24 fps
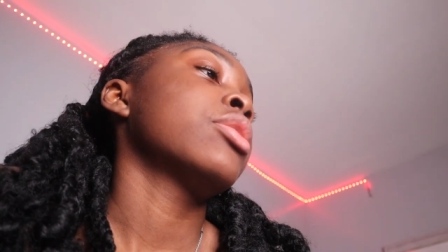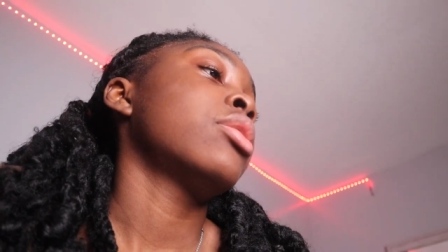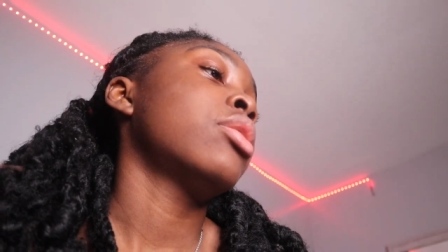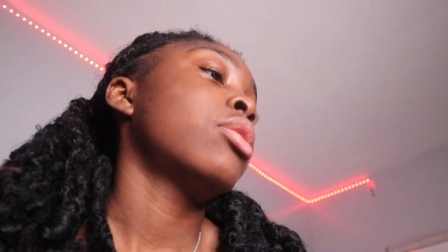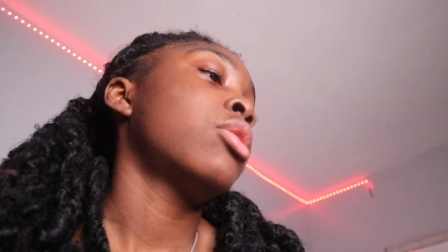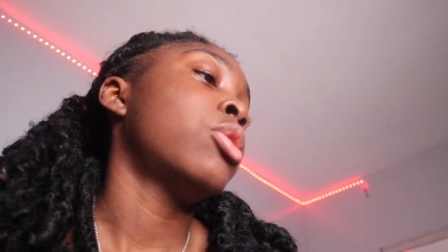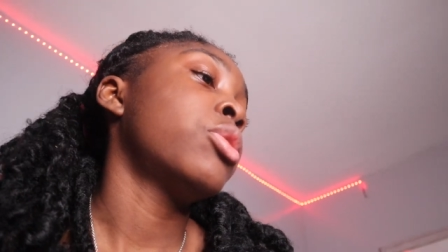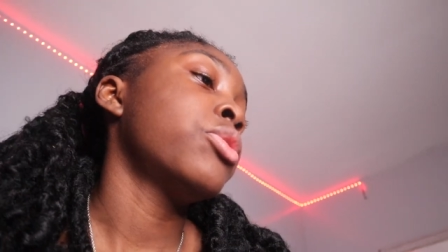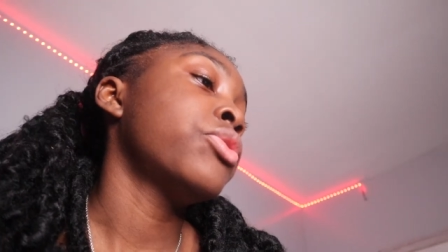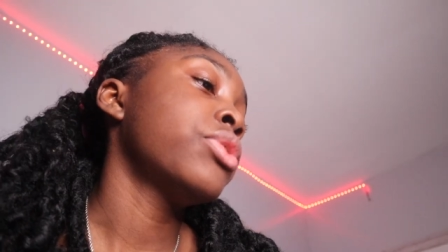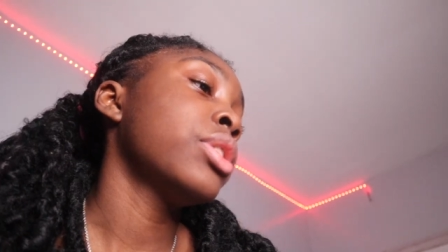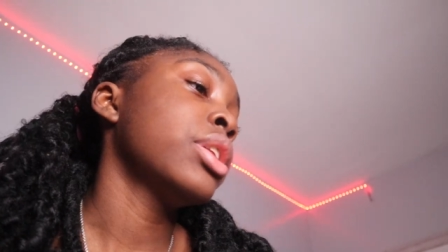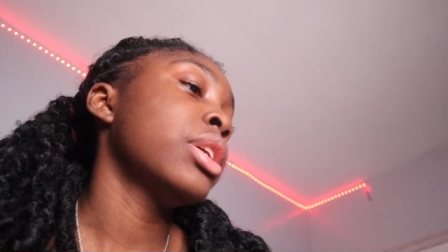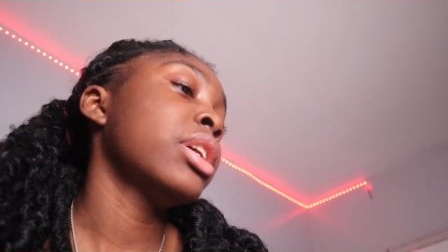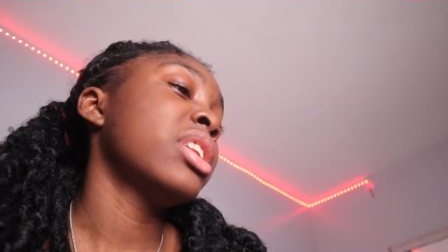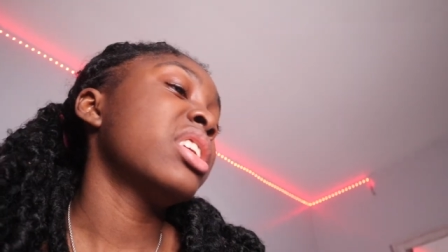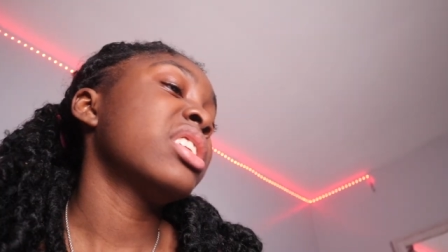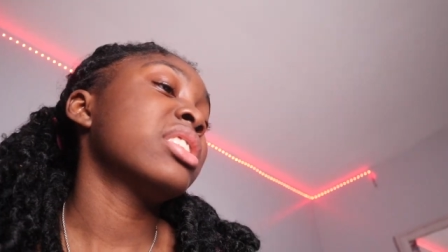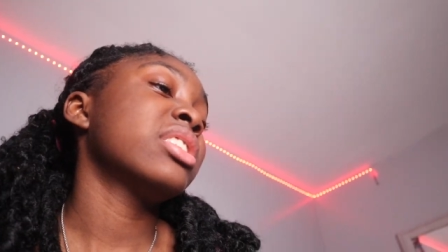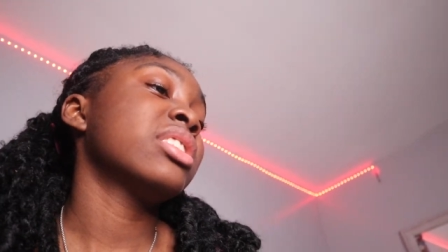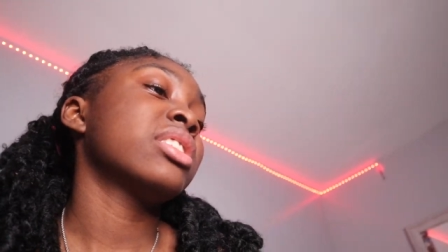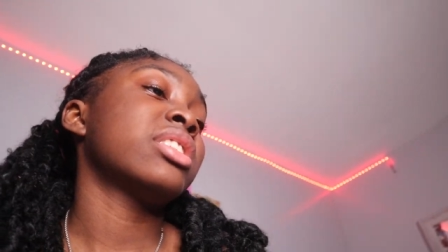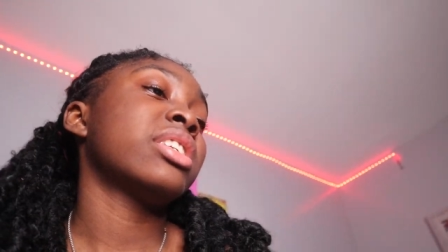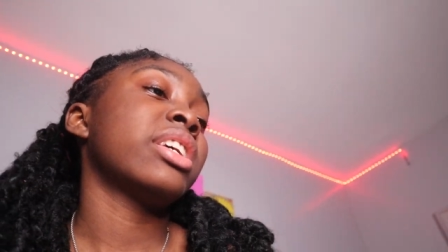Hopefully it
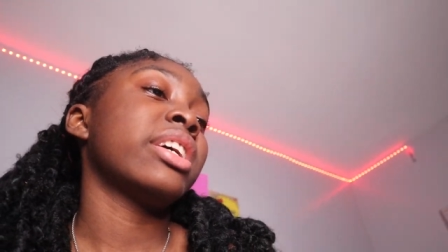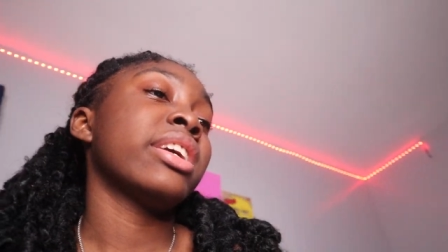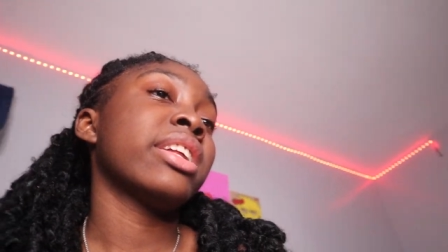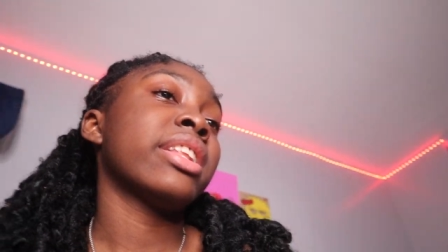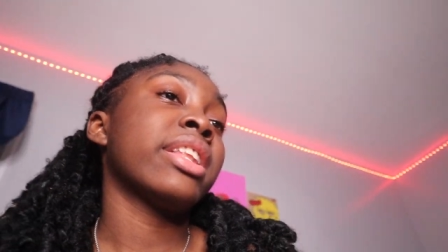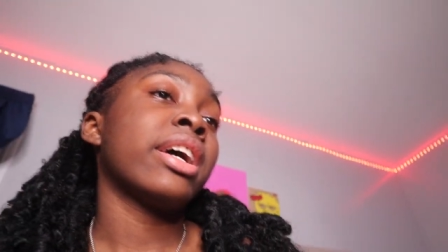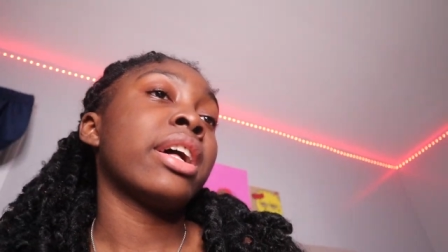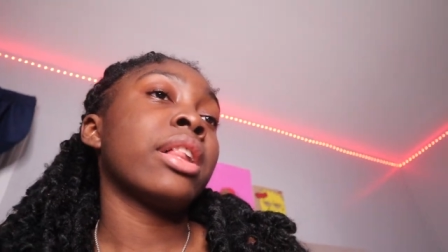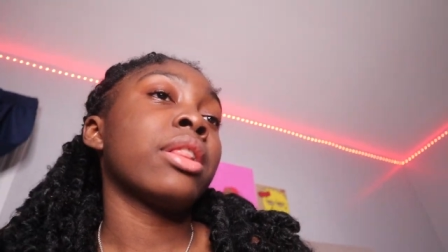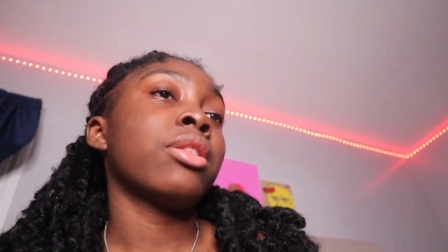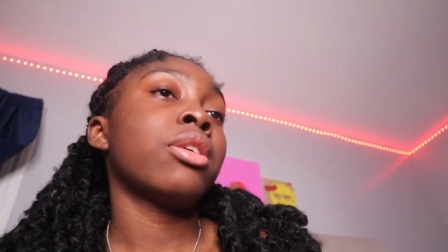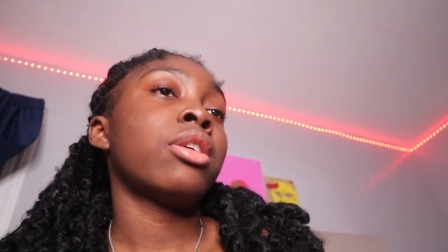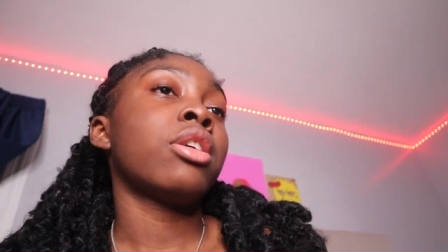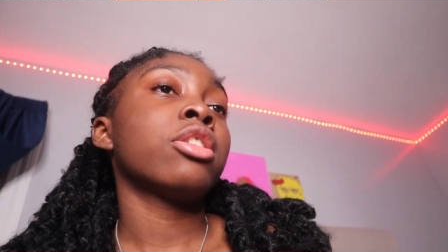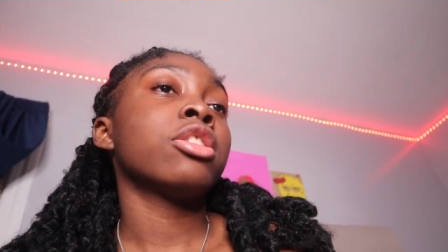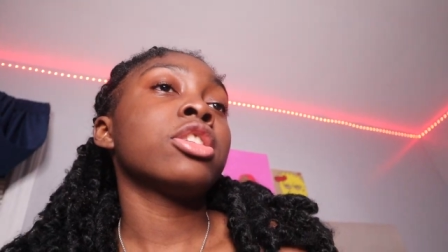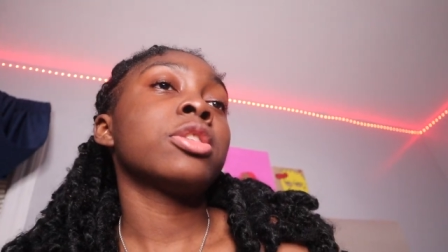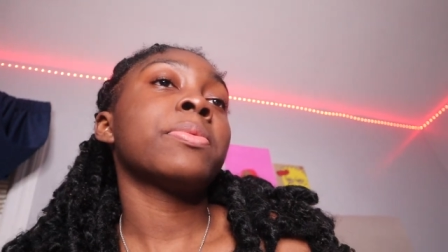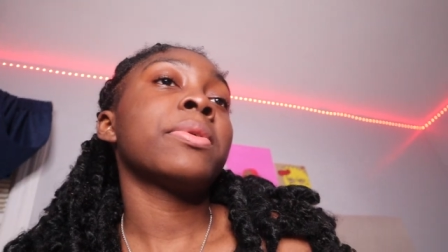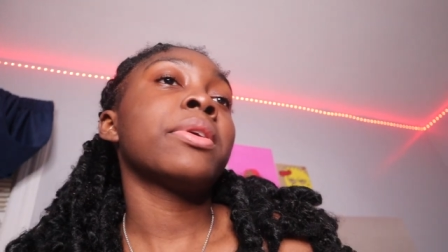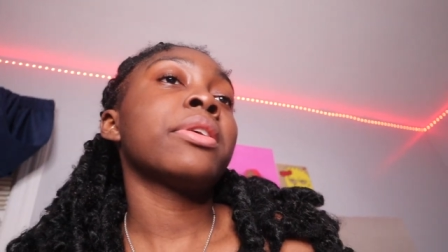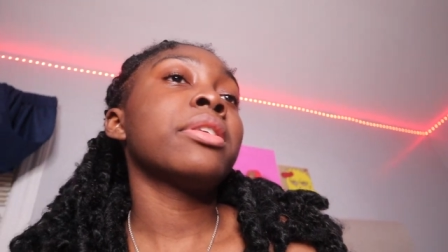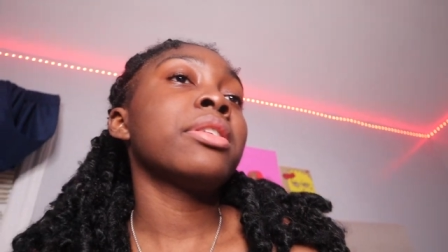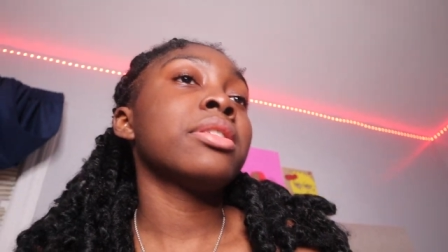doesn't take that long. It's
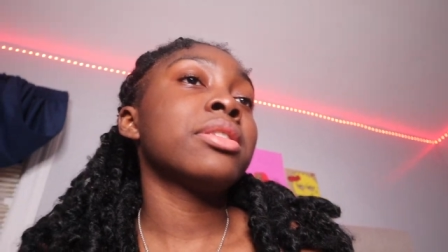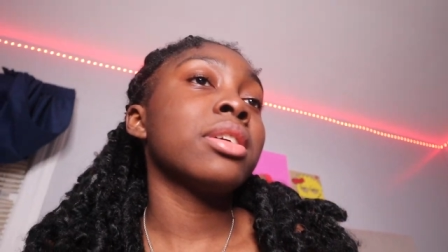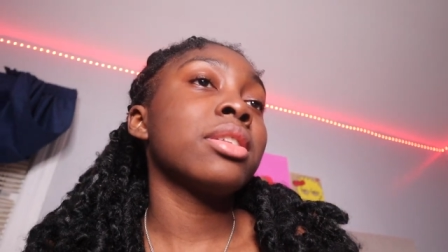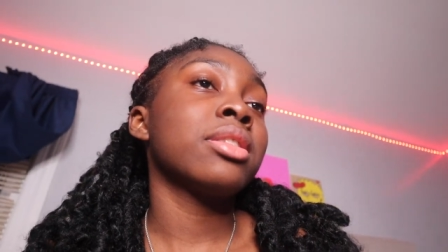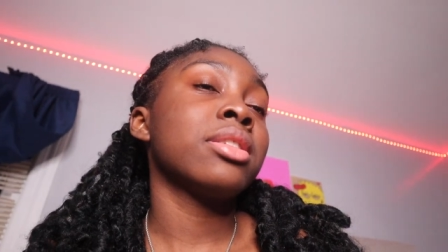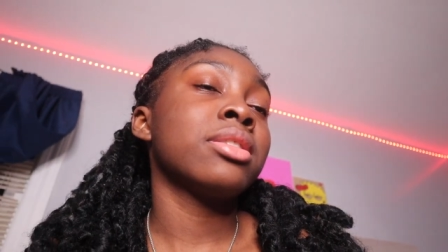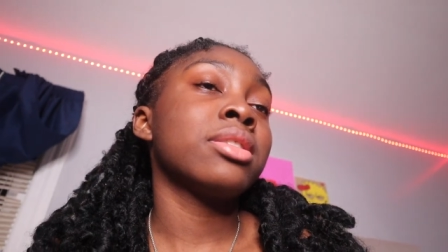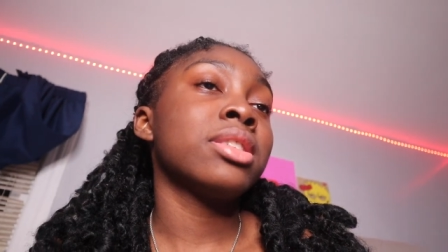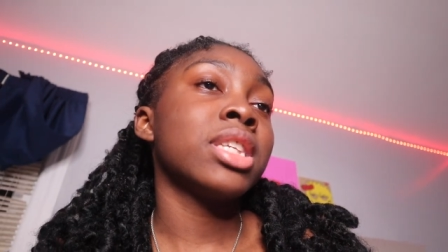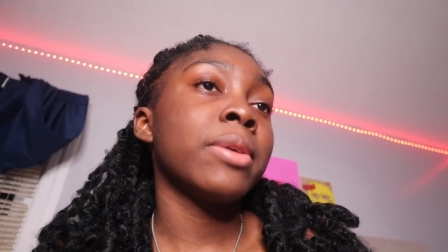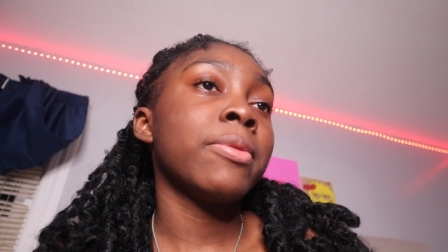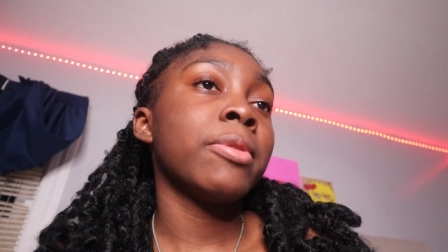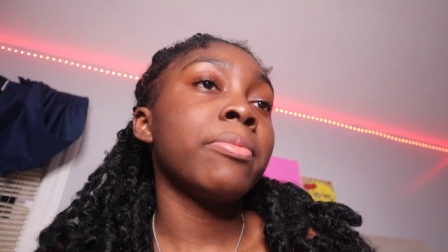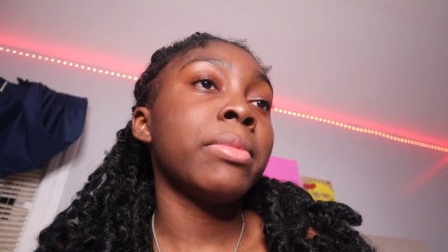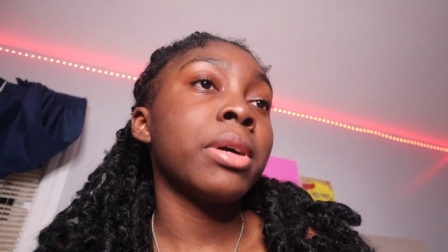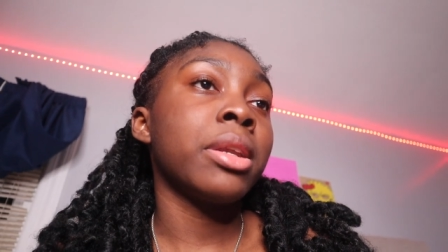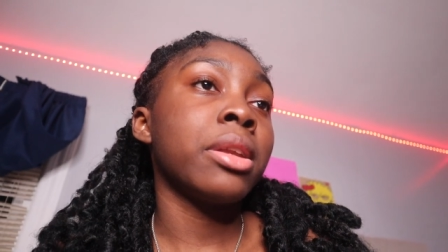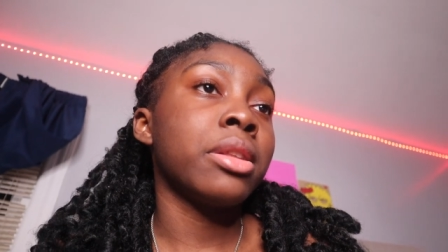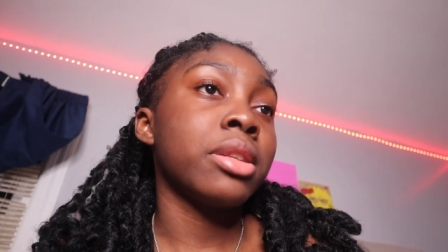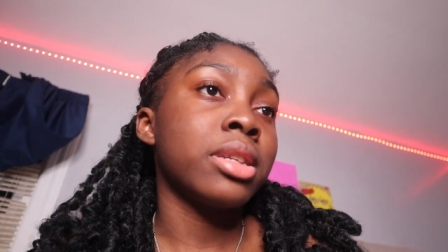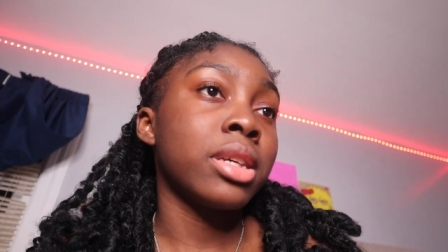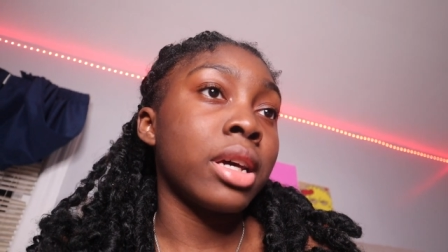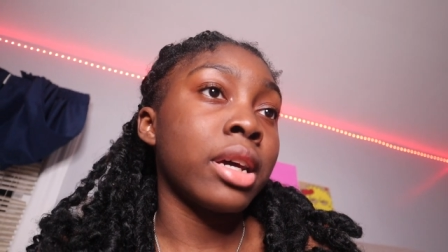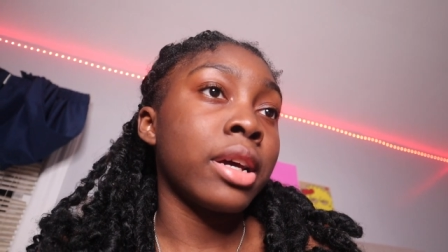probably gonna take the same amount
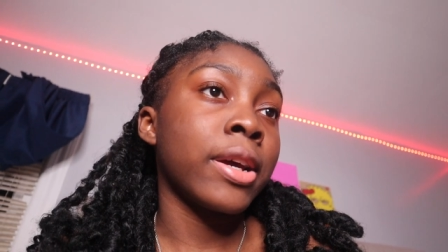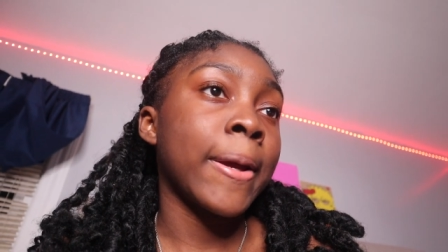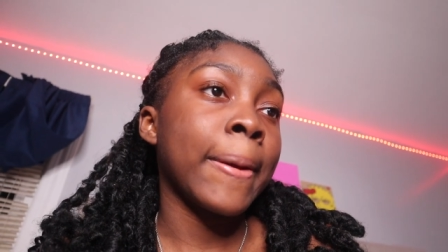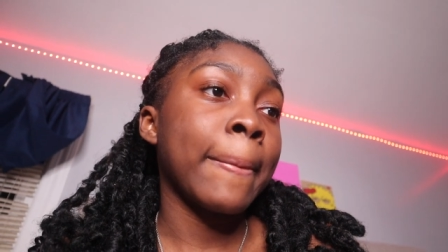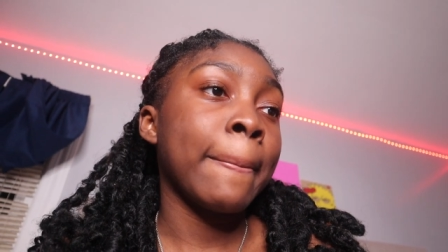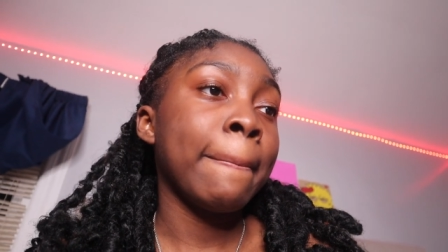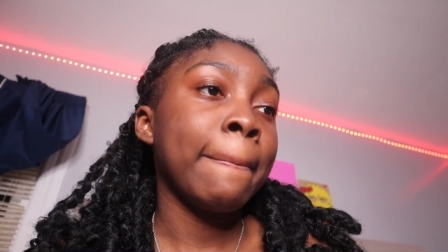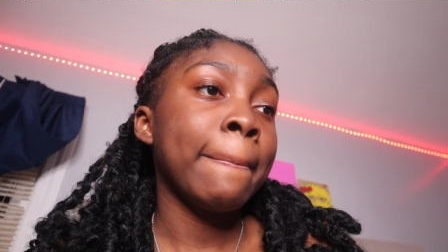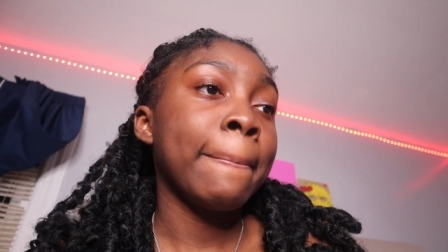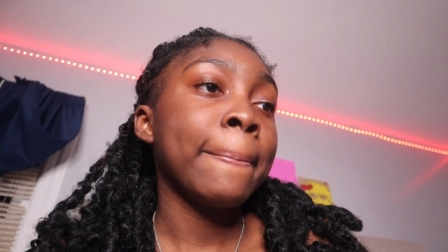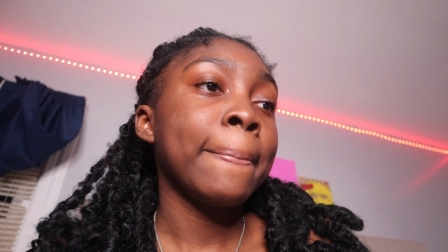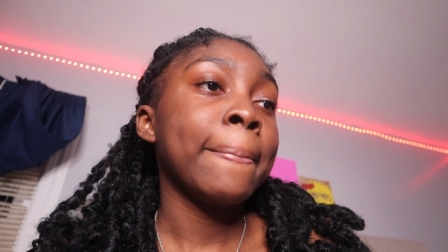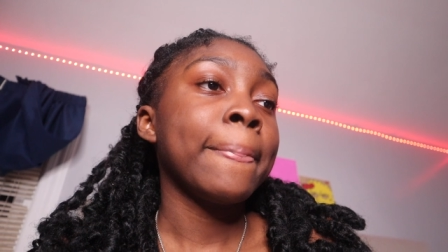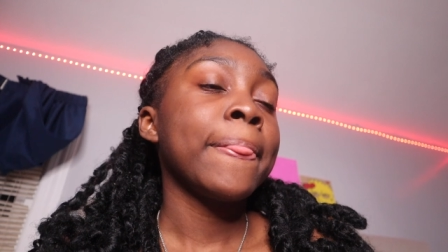of time,